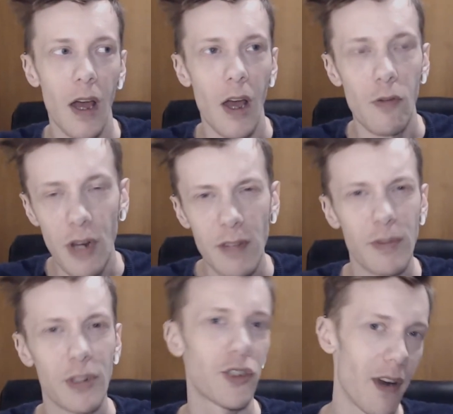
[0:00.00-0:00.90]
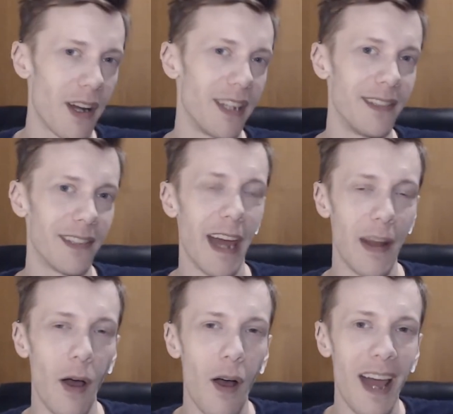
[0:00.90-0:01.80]
are really restrained, and
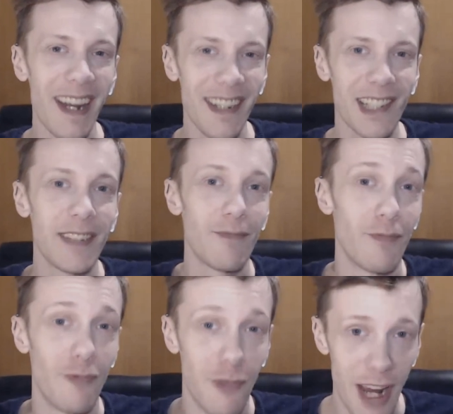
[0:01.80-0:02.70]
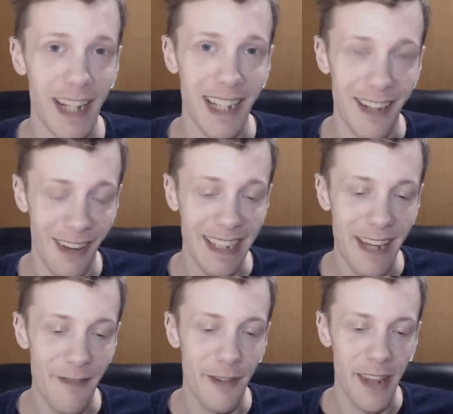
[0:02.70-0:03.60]
I, I actually really like
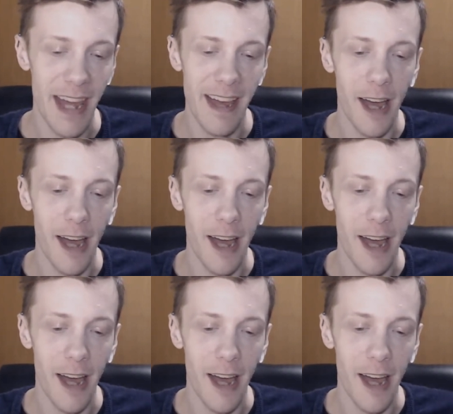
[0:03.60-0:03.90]
it for that.